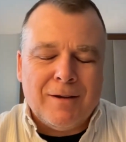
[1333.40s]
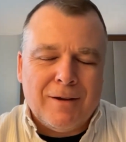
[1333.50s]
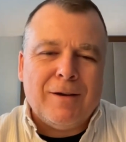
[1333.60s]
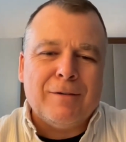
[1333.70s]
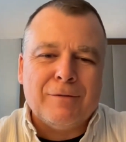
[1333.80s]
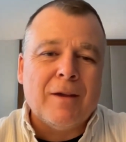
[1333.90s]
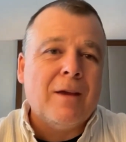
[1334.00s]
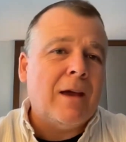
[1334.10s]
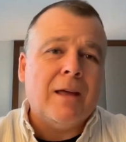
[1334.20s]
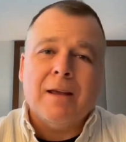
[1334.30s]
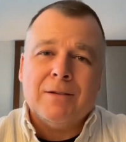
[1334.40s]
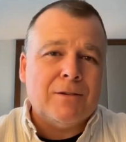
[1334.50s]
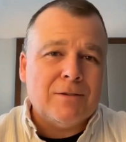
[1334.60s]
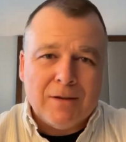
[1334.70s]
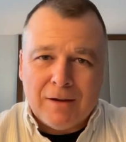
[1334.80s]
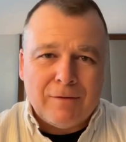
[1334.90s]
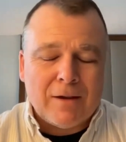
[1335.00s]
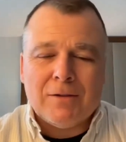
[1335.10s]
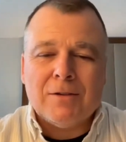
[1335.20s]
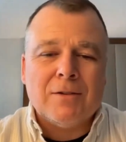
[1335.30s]
of an SSDF
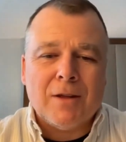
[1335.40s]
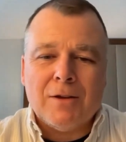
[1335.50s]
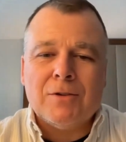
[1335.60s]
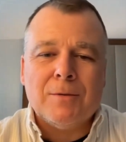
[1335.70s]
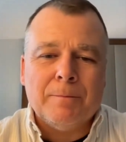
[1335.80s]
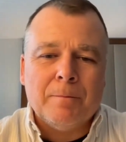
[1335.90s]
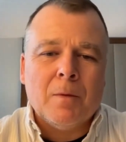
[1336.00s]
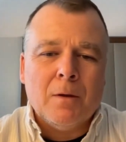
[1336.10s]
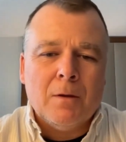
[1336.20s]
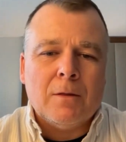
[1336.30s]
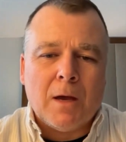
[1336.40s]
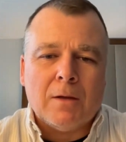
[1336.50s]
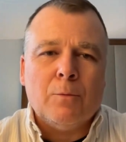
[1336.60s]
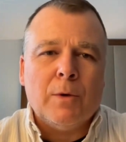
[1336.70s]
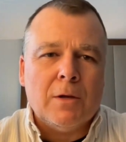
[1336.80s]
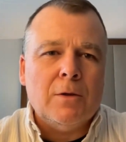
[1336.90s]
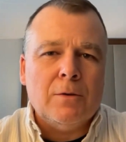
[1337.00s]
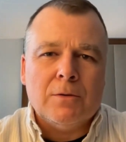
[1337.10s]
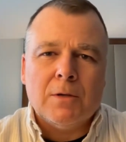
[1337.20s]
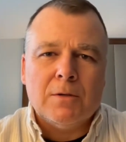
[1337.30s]
attestation that we can
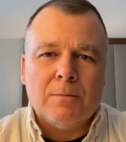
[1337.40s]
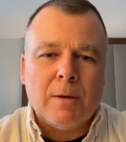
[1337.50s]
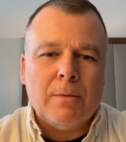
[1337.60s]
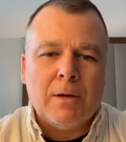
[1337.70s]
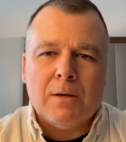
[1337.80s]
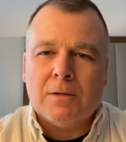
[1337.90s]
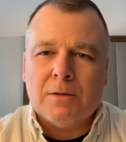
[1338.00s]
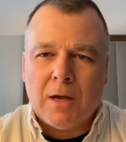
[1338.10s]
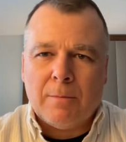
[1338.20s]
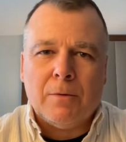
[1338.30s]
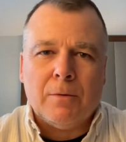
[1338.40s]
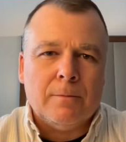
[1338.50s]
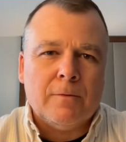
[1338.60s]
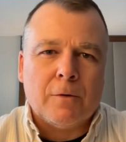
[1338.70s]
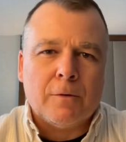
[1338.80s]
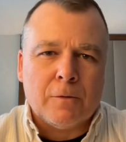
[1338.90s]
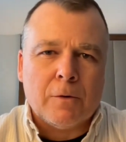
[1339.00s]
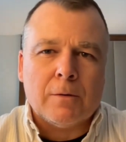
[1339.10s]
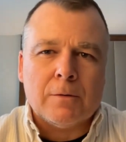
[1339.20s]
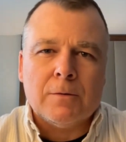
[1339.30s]
use as maybe an example for
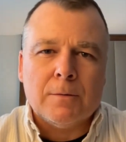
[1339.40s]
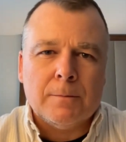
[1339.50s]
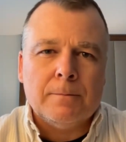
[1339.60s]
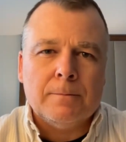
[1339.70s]
others.